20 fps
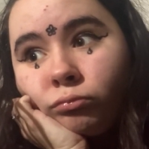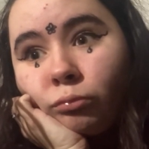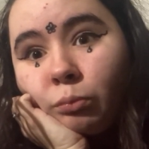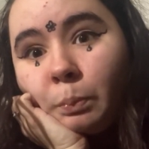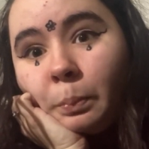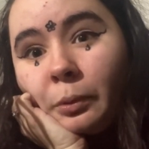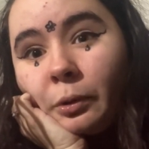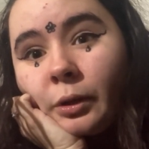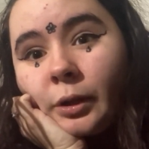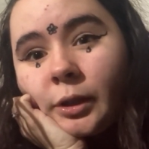
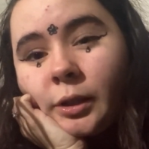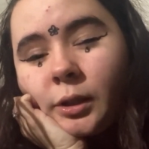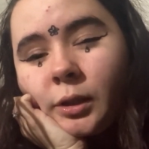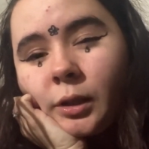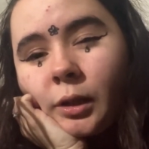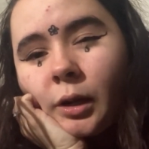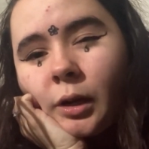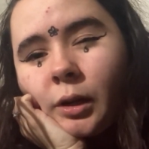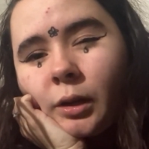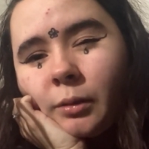
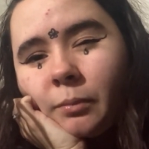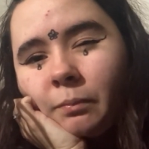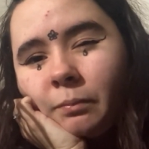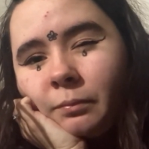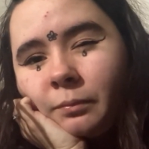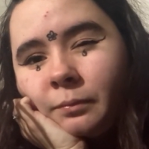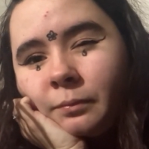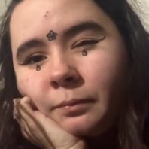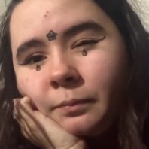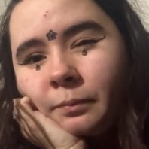Buddhist, um,
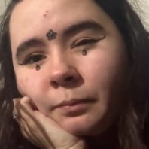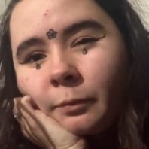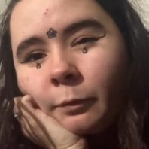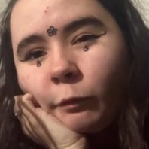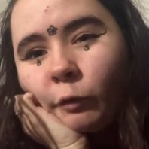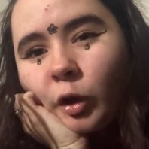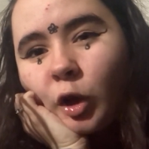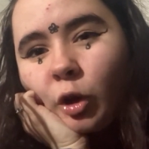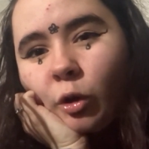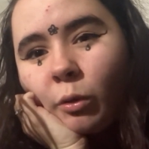
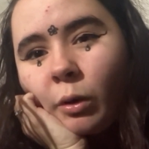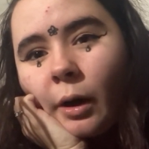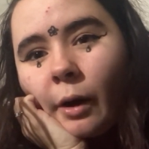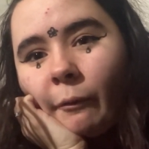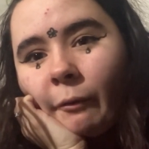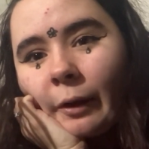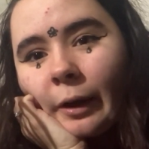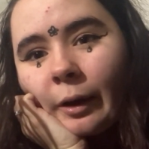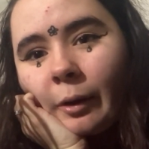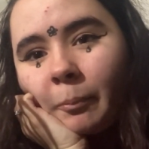view of
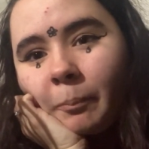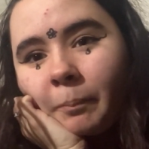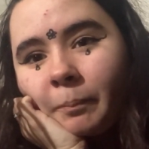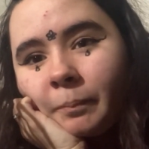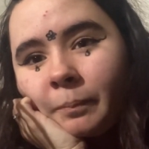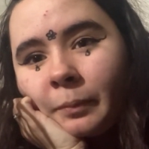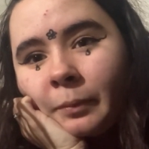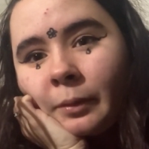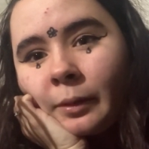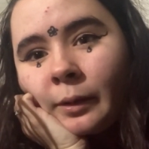like
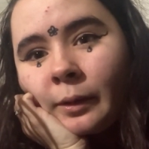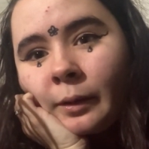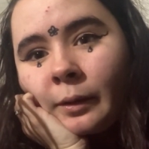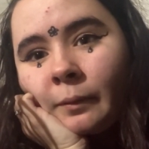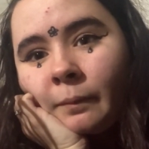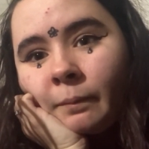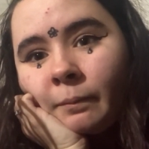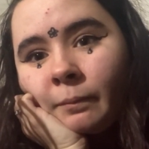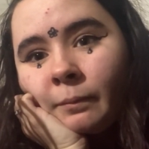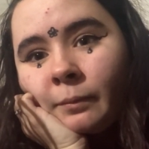
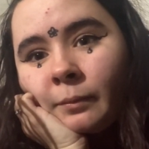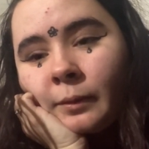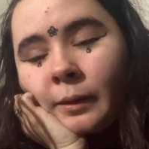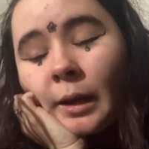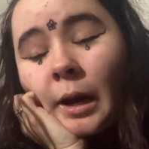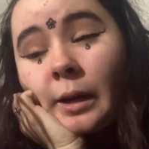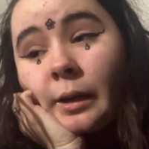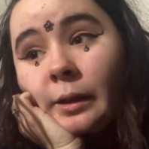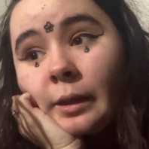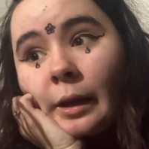
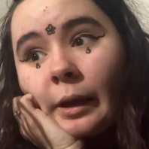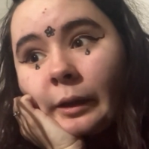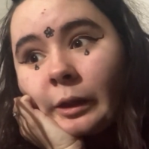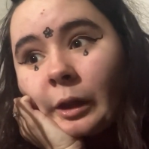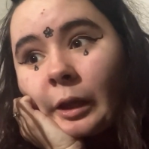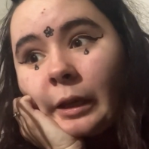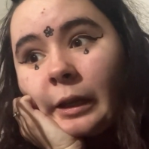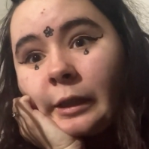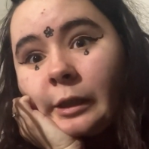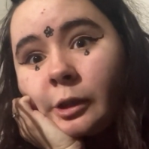
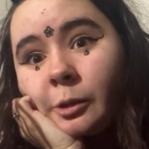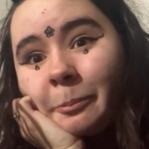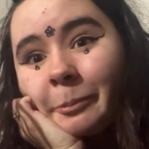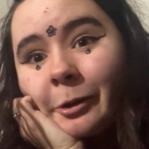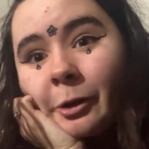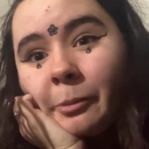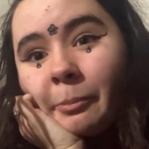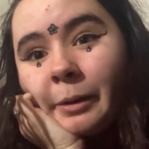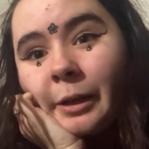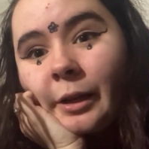nothing is
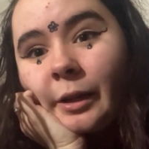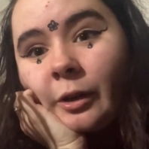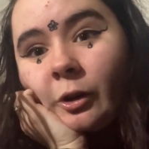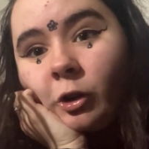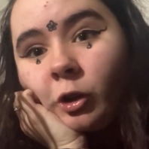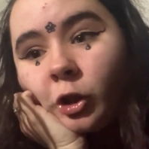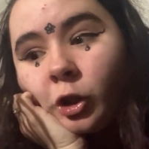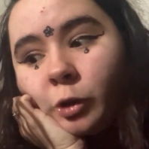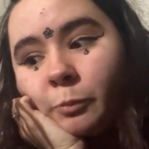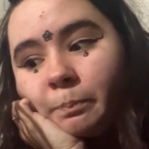permanent
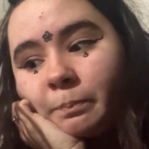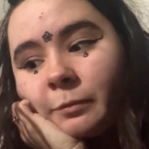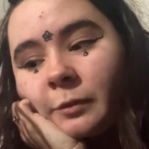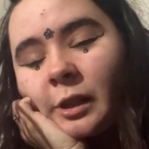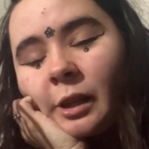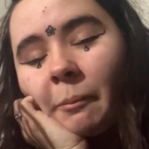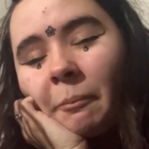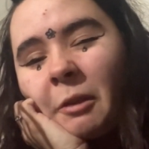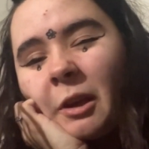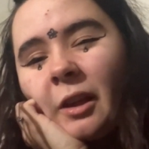or
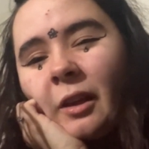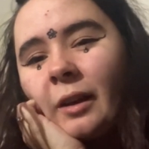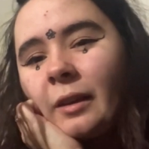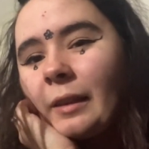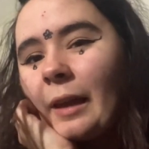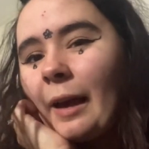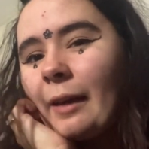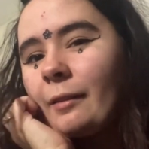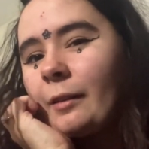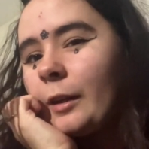something like
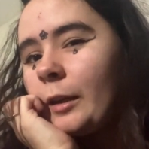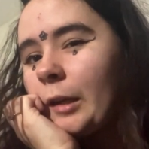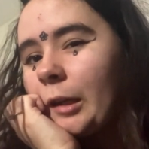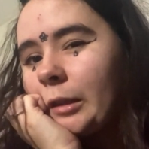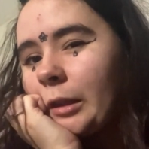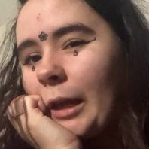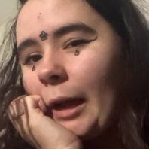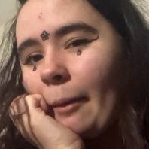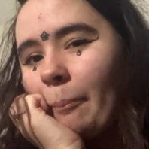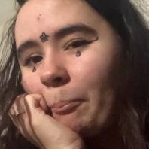that, like
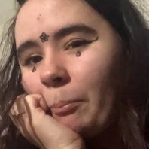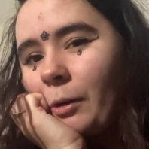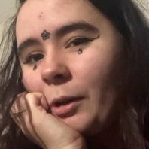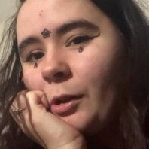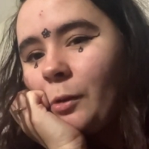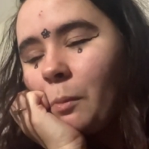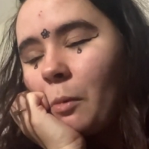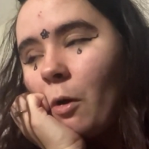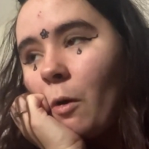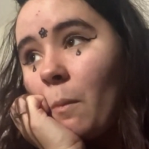that
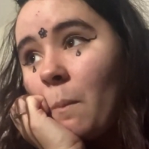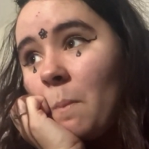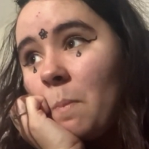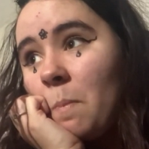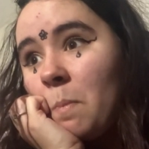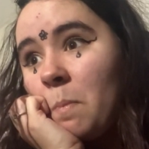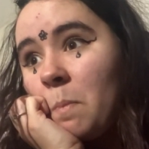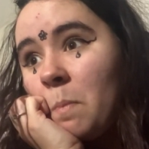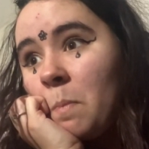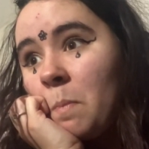principle.
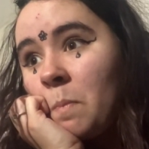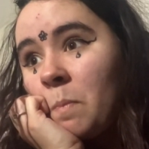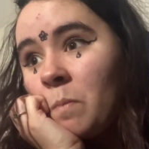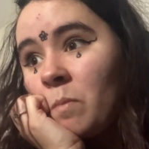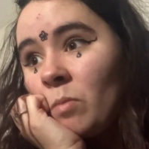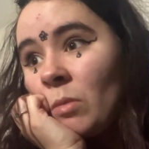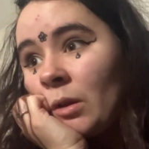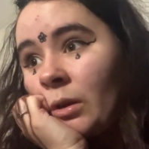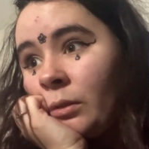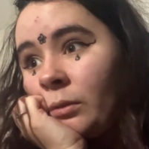
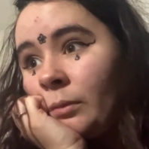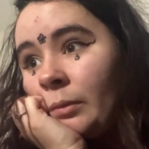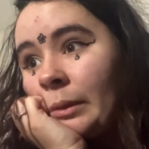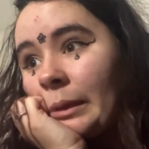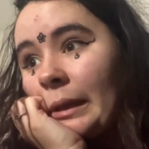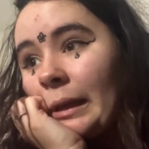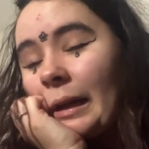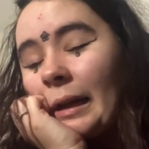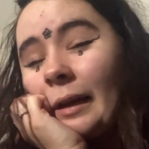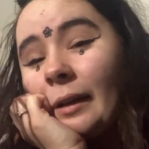
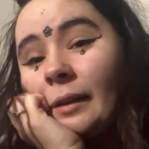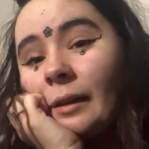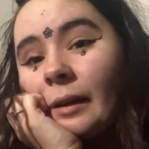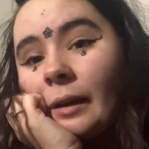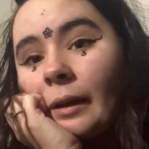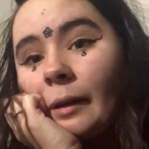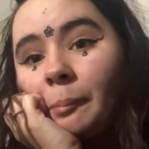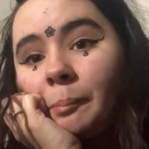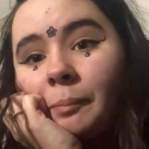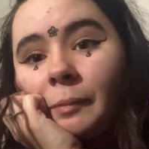And
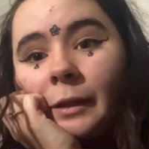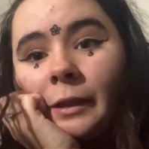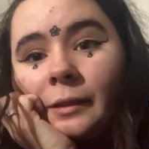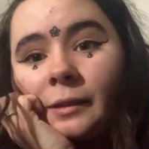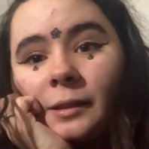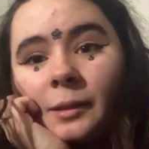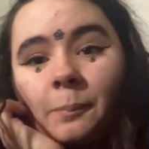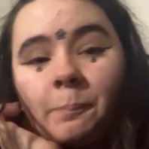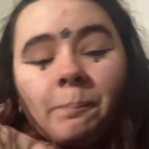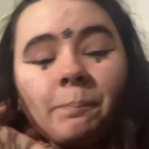yeah,
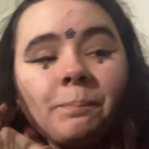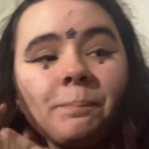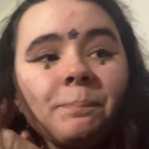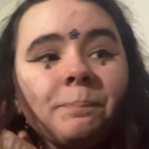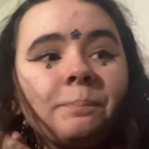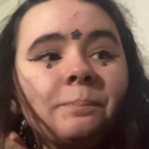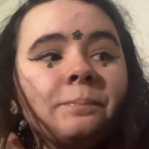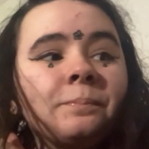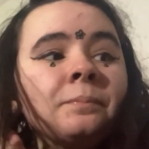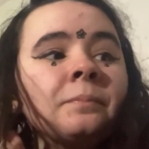it's
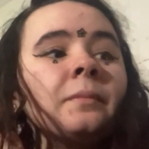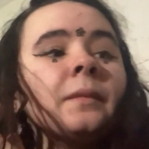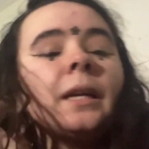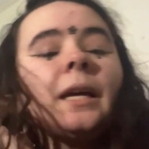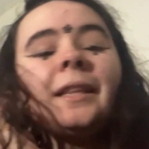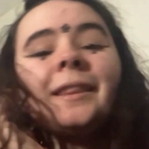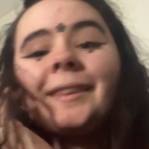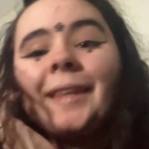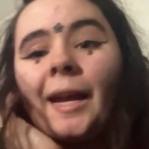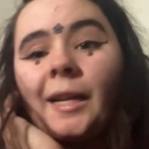
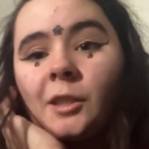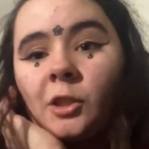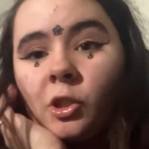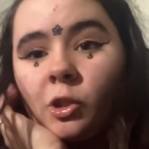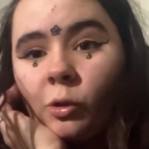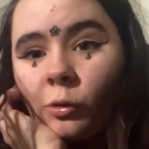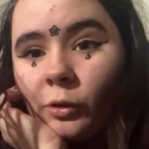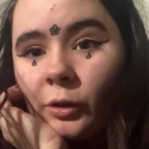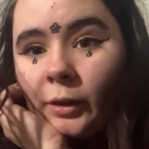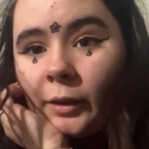that
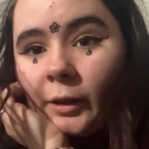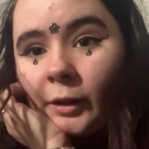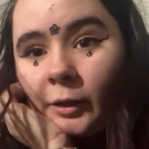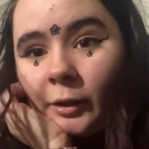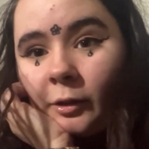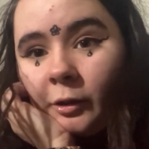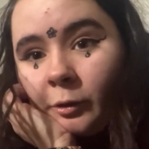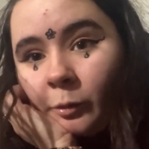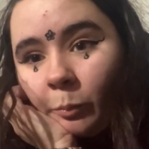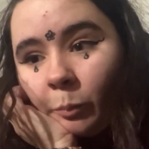sort of
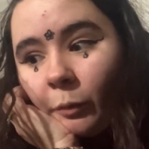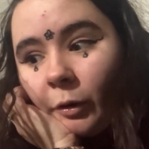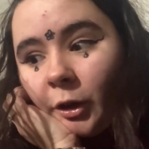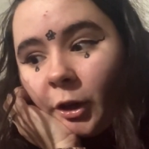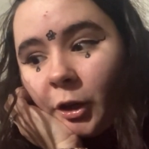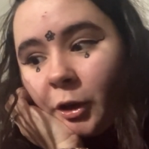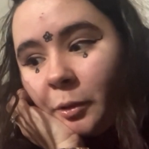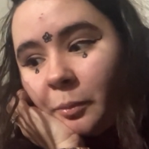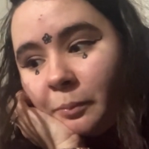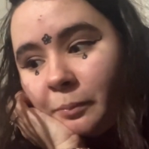thing
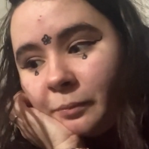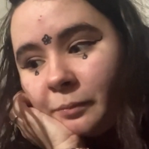where